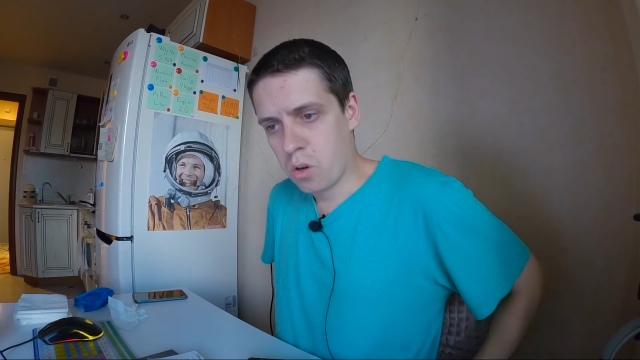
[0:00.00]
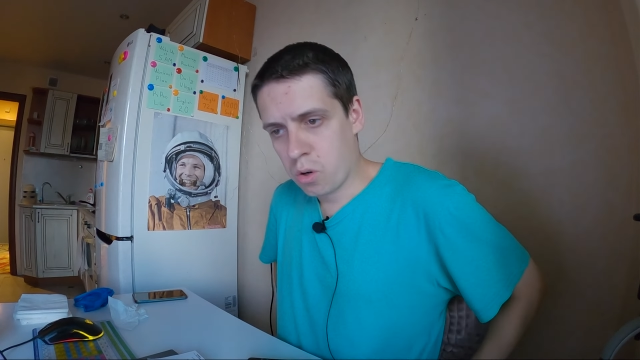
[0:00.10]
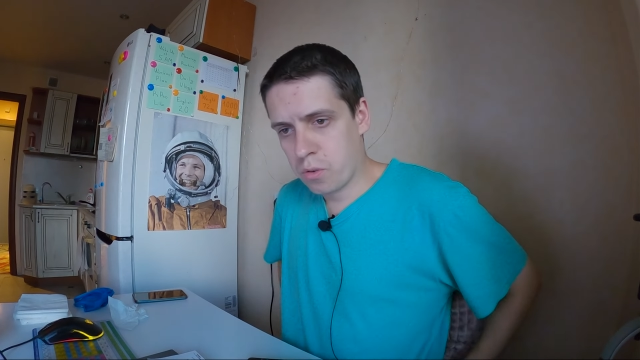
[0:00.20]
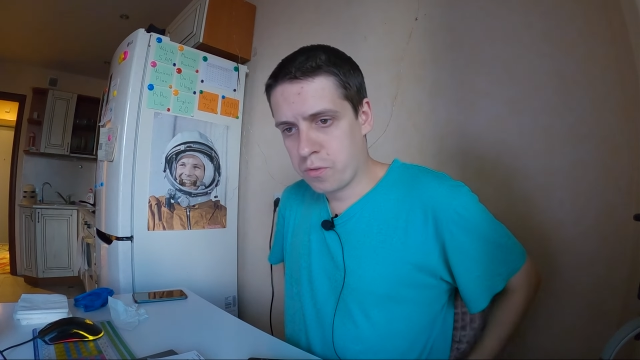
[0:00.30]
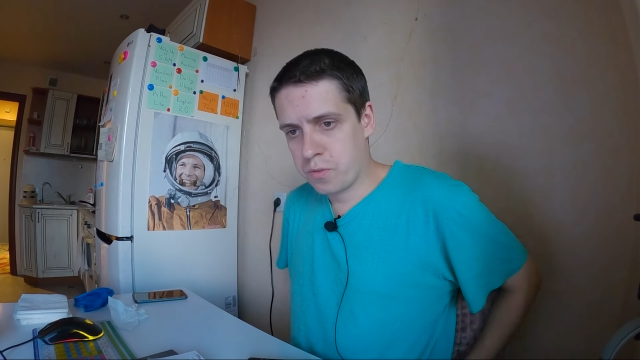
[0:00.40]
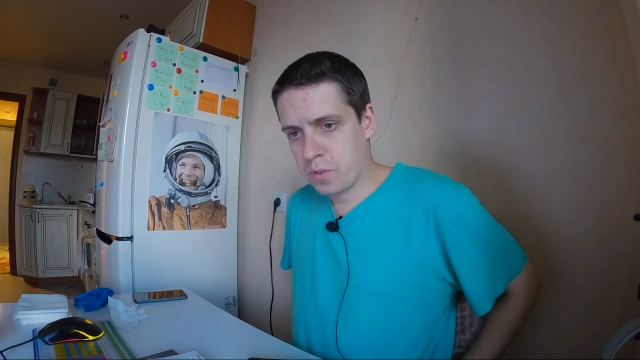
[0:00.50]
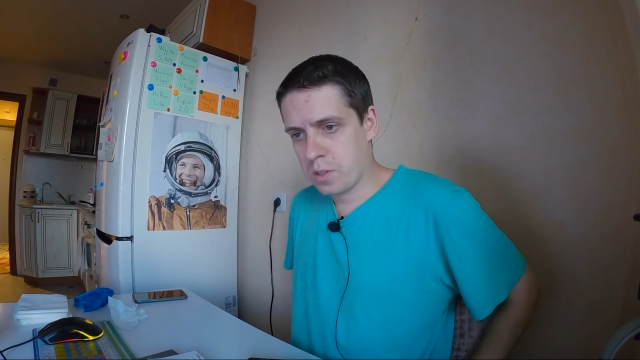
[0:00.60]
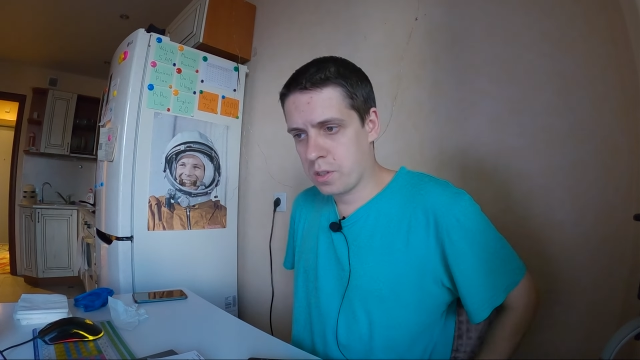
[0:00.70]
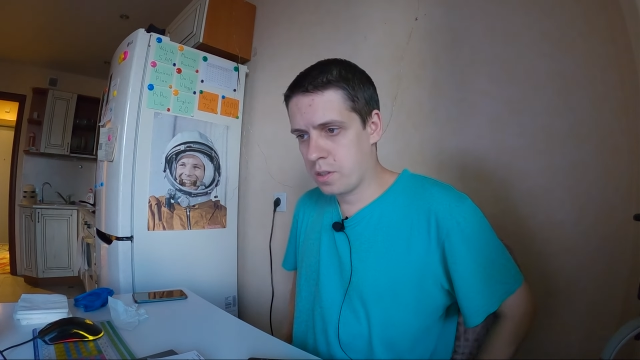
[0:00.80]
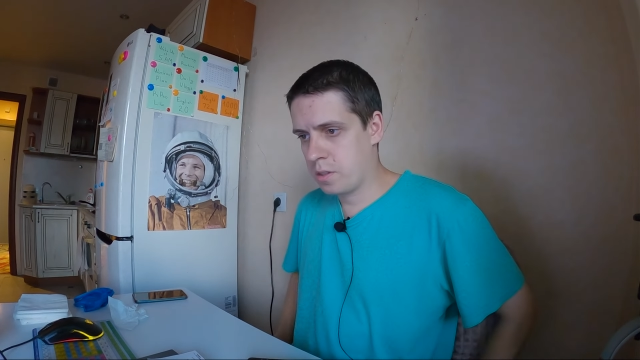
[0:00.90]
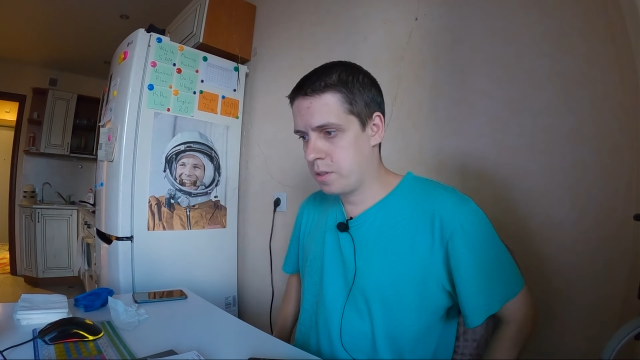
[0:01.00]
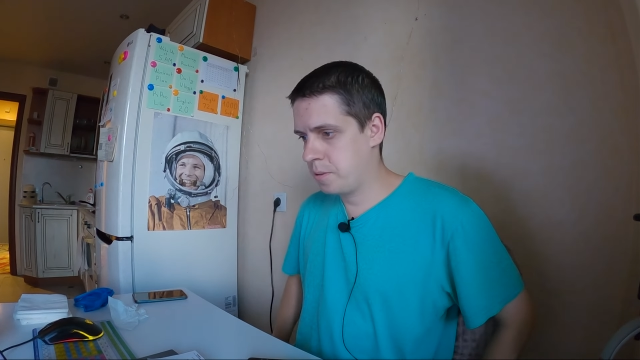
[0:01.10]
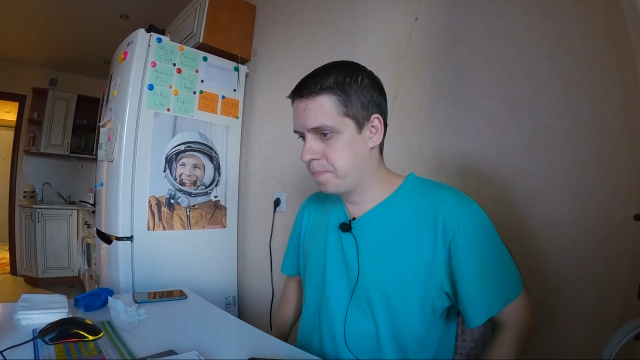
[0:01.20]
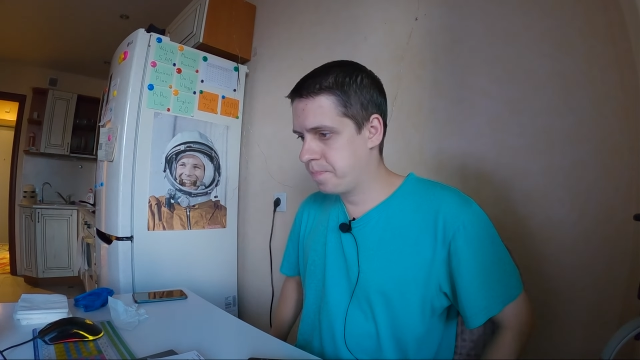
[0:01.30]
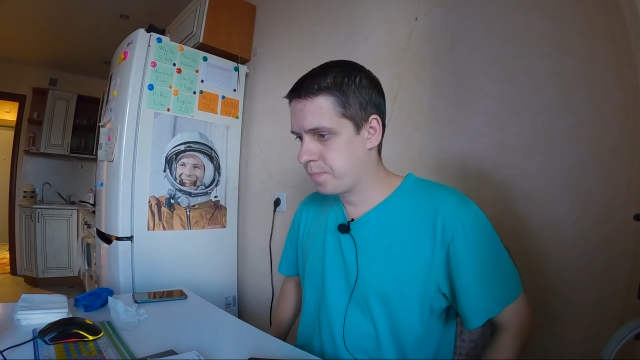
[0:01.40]
of
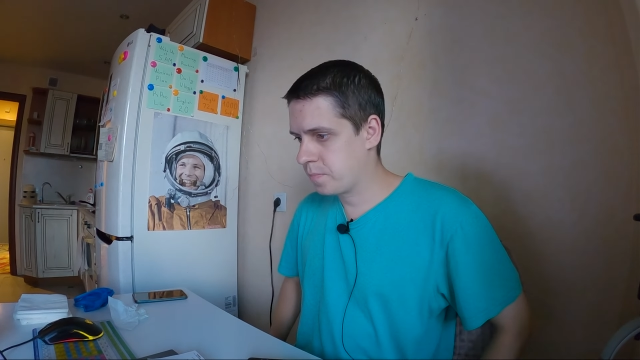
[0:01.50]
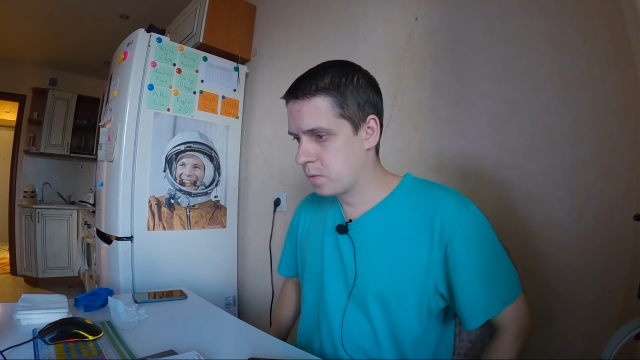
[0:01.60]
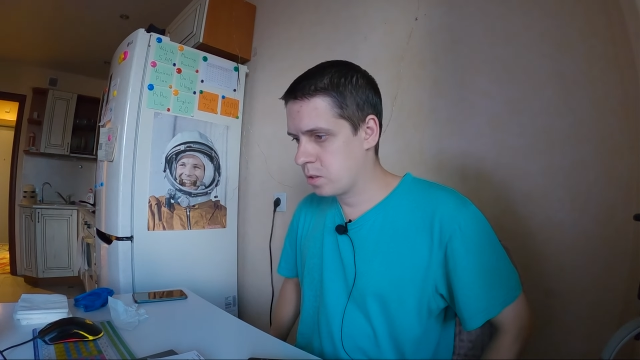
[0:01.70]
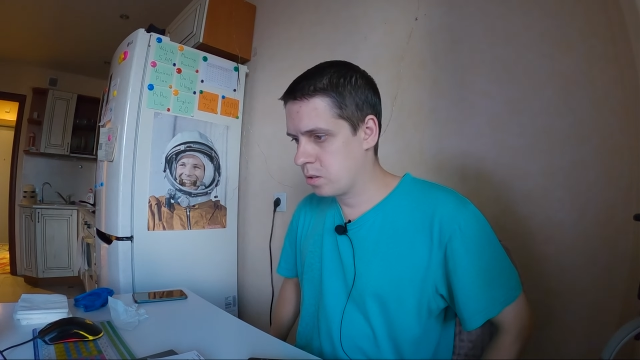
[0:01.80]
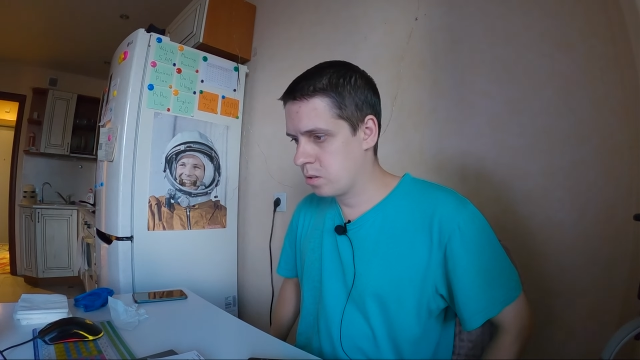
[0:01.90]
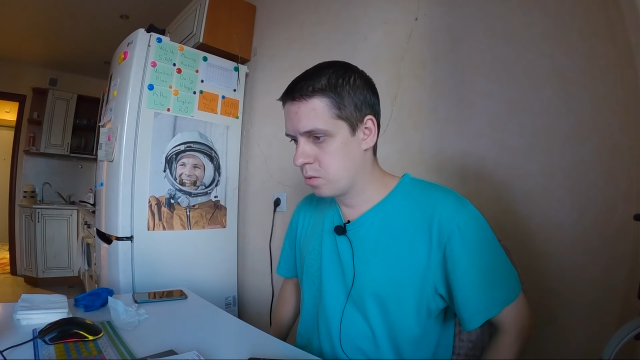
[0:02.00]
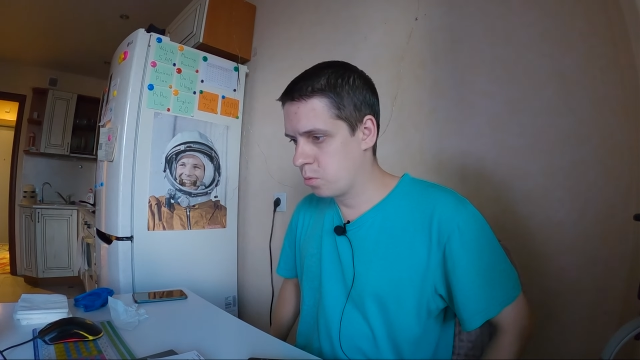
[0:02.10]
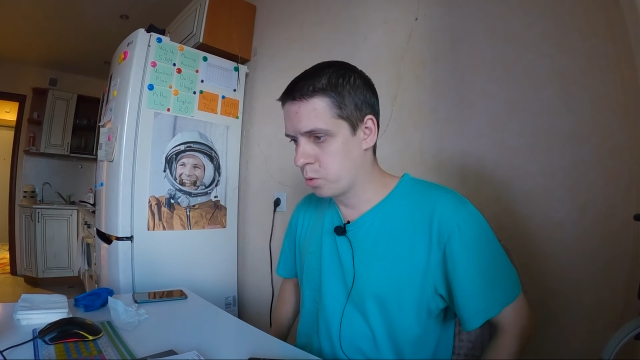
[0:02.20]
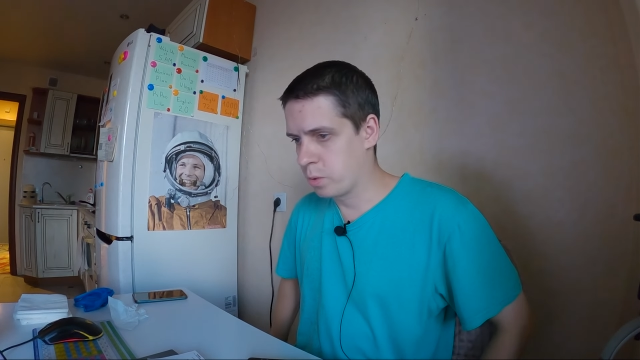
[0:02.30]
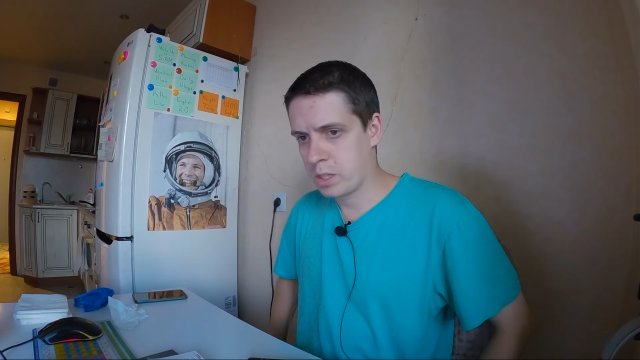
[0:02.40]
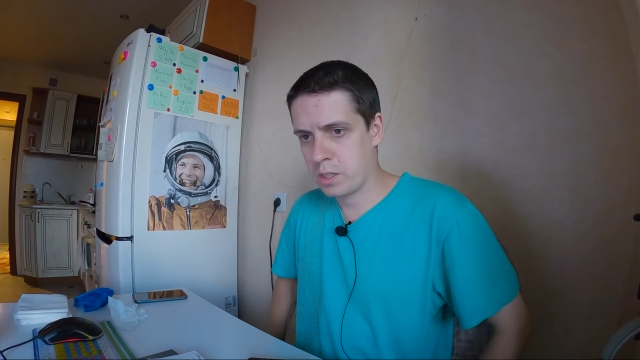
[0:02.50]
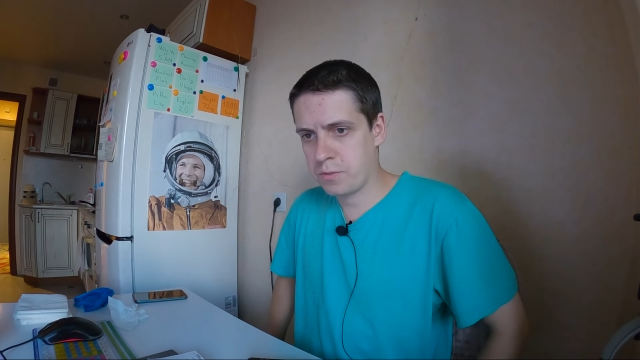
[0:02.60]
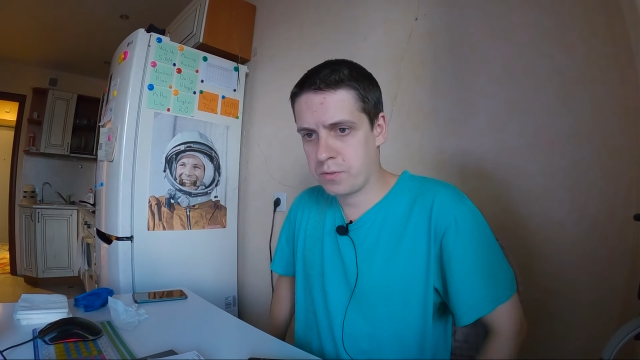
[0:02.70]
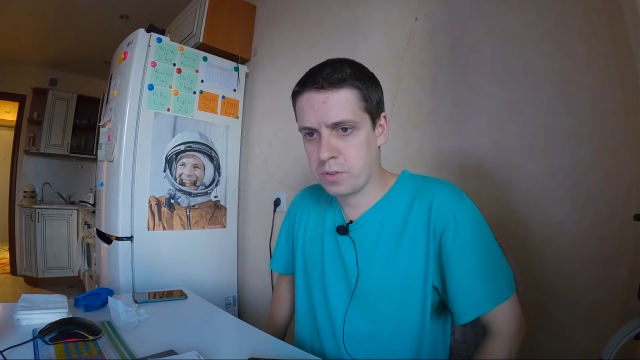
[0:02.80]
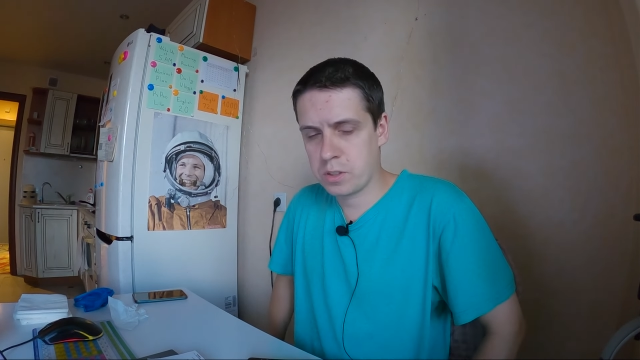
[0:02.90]
what we
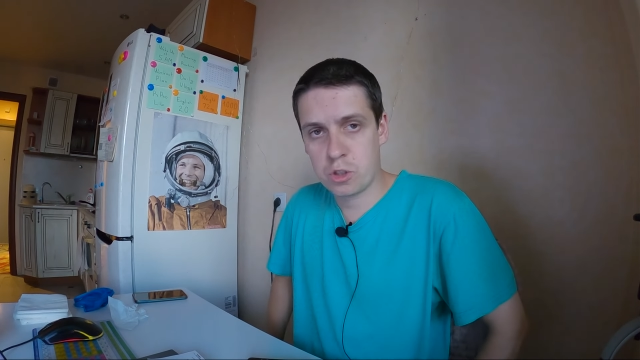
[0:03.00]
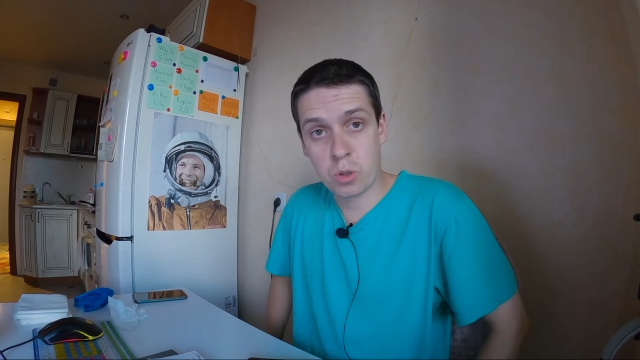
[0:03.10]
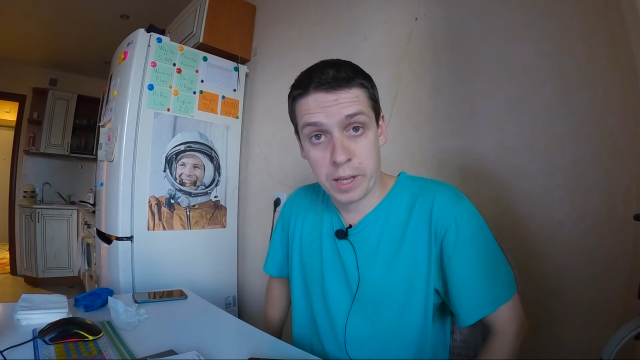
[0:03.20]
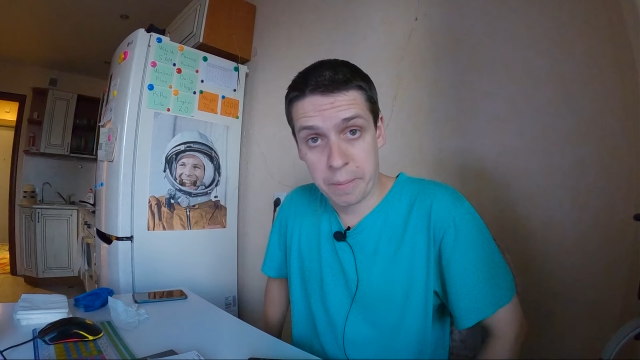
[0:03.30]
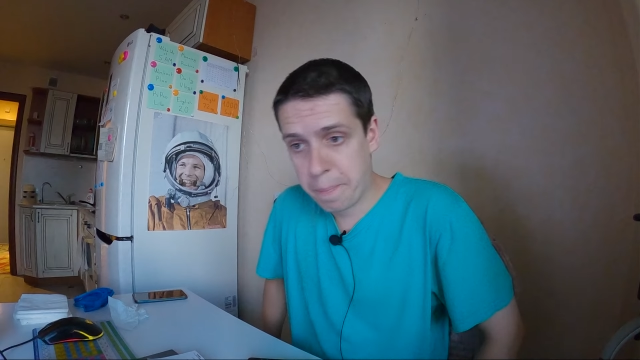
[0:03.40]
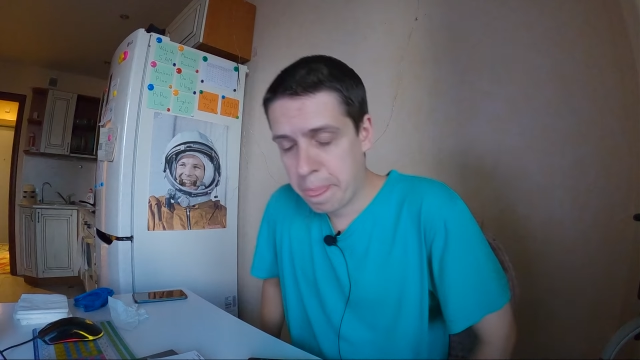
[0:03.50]
have July.